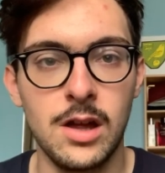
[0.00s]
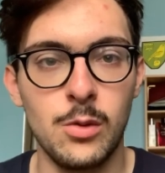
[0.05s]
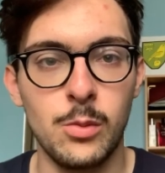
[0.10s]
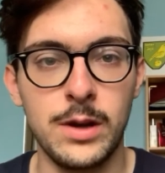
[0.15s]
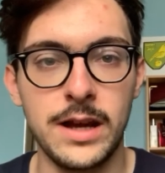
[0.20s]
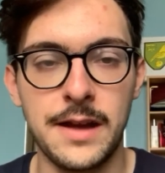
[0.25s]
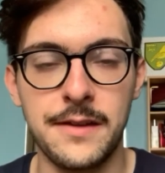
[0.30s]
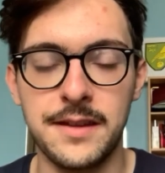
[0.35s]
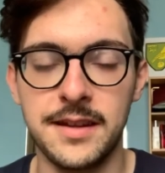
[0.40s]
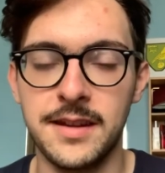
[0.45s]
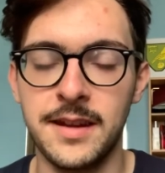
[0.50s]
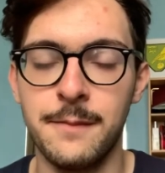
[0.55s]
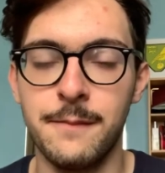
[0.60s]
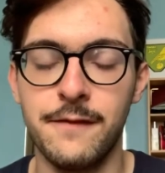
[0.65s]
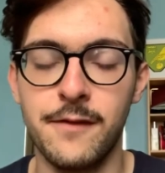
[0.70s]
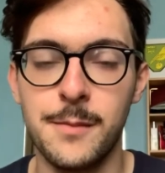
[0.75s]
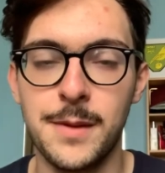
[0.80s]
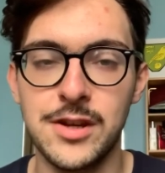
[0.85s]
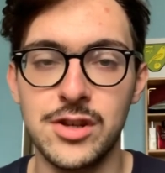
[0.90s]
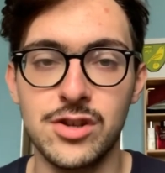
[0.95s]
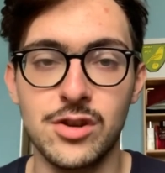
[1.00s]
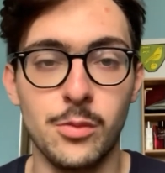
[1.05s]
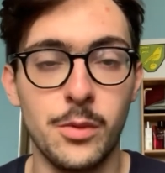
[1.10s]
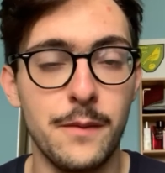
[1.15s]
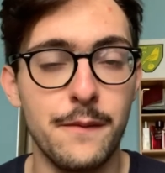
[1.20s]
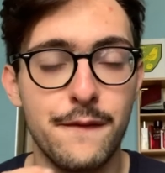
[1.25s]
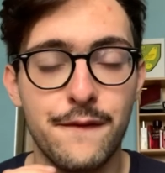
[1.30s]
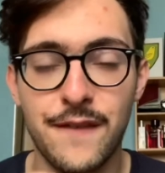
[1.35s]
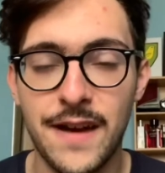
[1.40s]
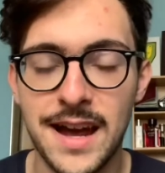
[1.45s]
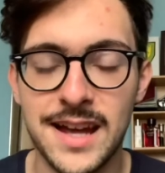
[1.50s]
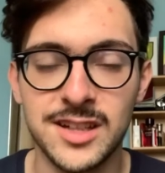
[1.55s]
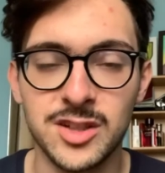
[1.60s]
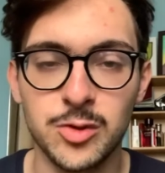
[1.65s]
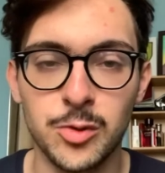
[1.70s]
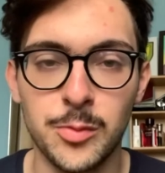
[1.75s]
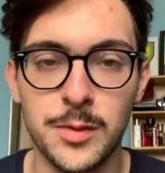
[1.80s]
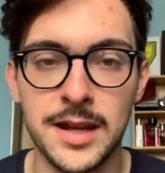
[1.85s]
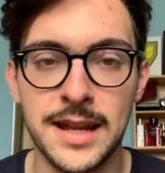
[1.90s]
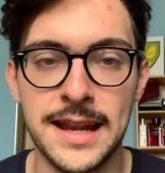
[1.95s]
We had the information when fans
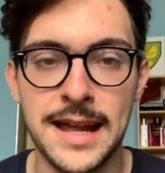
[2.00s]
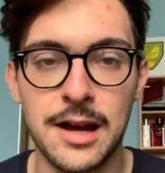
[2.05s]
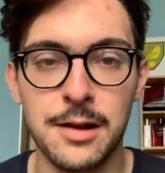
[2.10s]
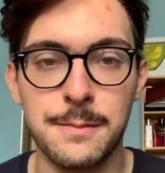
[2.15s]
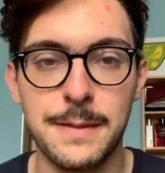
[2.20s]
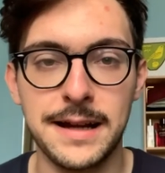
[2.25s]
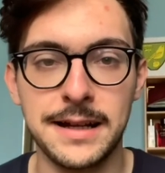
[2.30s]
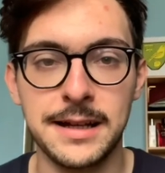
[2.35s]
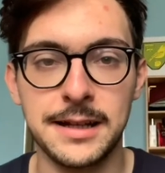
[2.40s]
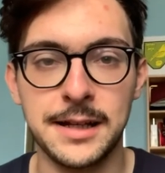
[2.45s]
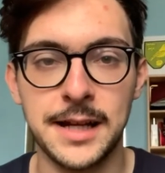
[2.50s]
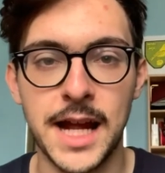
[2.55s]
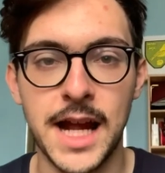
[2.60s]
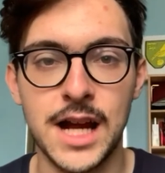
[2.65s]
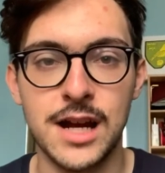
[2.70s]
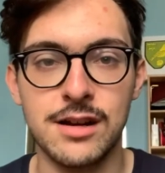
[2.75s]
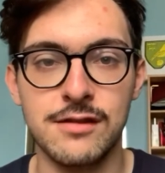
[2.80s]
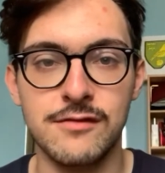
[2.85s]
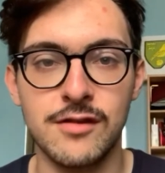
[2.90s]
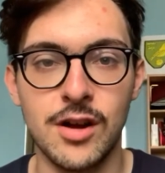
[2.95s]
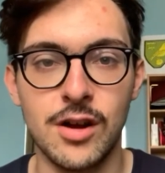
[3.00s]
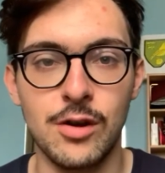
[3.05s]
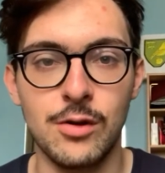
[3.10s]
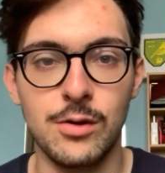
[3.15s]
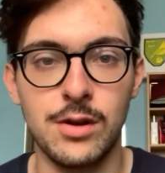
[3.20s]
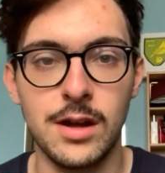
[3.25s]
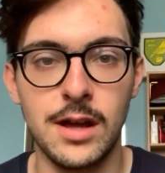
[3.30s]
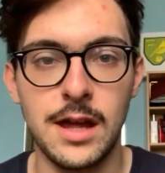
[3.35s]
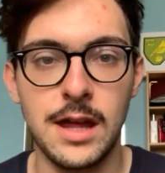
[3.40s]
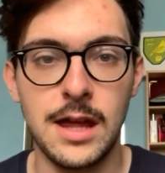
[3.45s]
will be allowed back at Carrow Road.